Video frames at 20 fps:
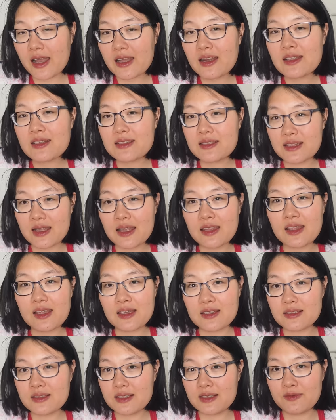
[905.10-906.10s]
I understand that
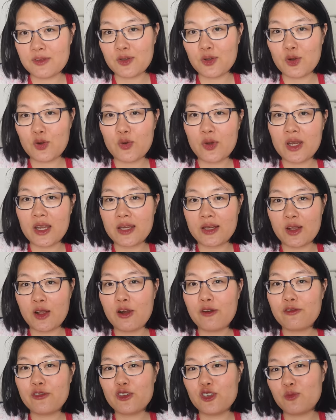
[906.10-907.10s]
it's difficult and
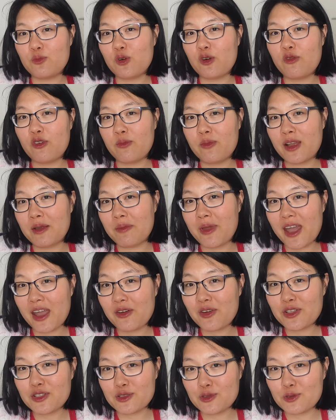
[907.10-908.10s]
uncomfortable for my
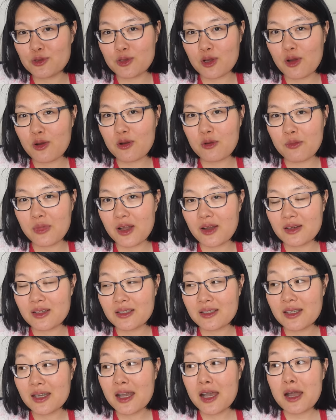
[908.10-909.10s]
parents to talk about
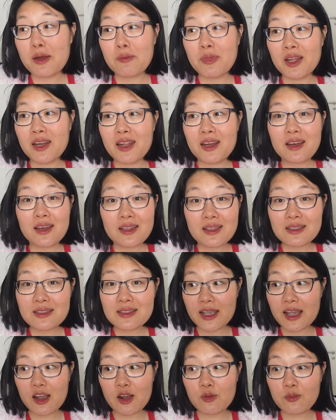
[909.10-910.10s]
it, but at least
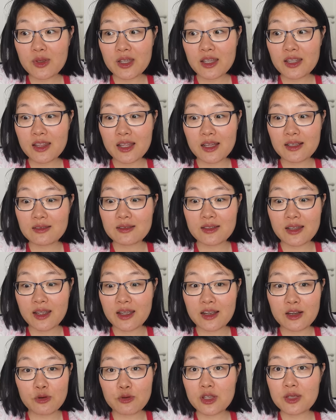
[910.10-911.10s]
tell me that there
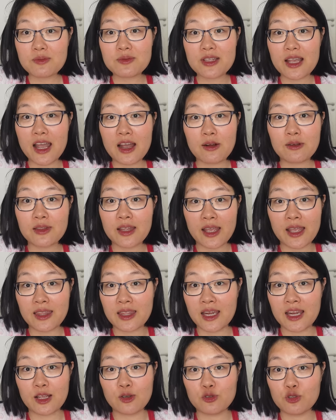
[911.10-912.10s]
are creeps out there
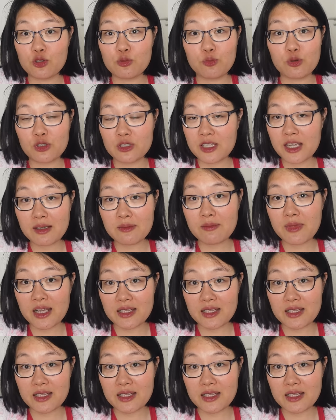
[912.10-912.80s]
and I should protect